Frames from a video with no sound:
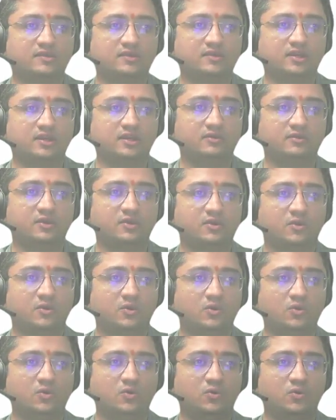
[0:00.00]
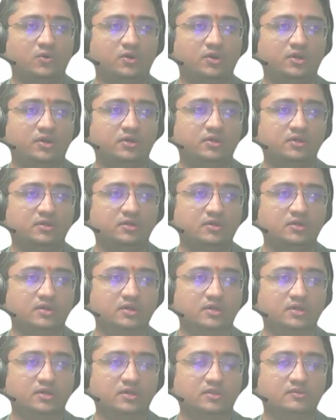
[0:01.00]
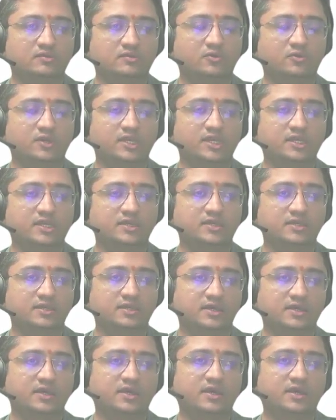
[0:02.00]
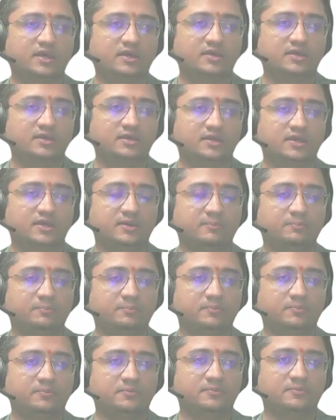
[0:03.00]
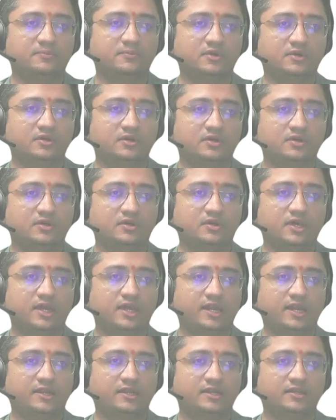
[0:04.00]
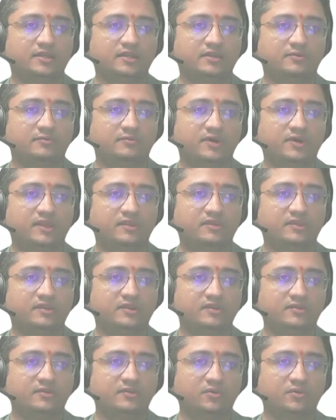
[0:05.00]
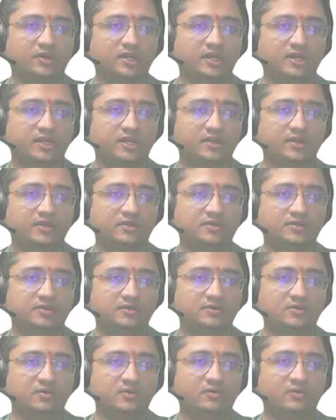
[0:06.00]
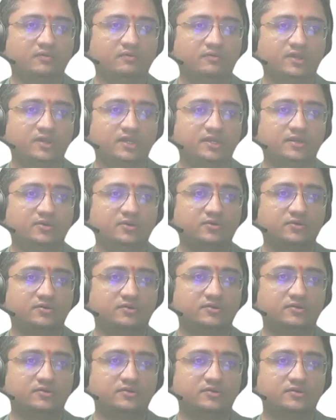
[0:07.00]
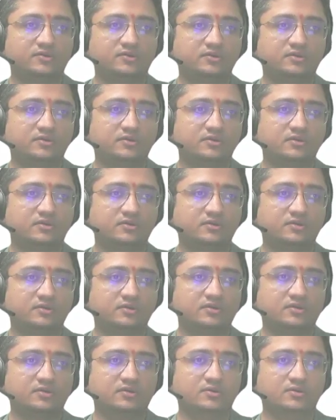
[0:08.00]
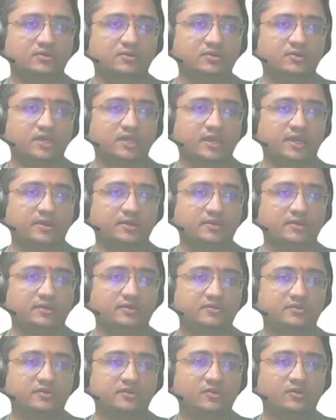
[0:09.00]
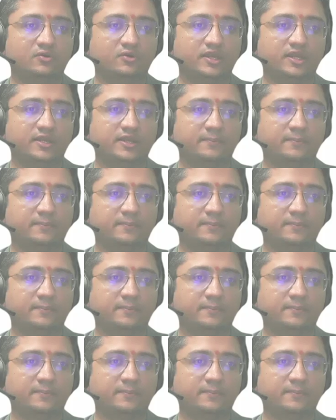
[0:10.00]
It will load slowly. Yeah. And once it is loaded, hopefully it loads. Okay, still loading.